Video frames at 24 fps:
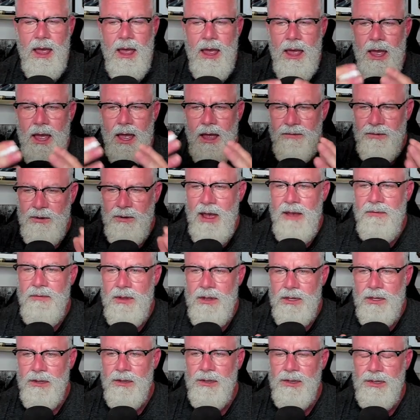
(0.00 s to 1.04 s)
If you
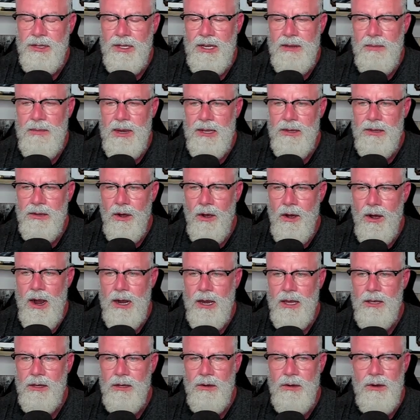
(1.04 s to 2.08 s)
haven't seen me
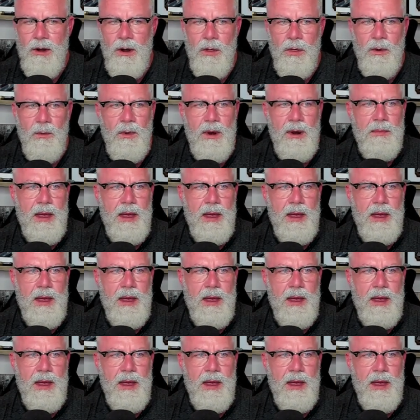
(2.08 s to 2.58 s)
talk, you know that one of my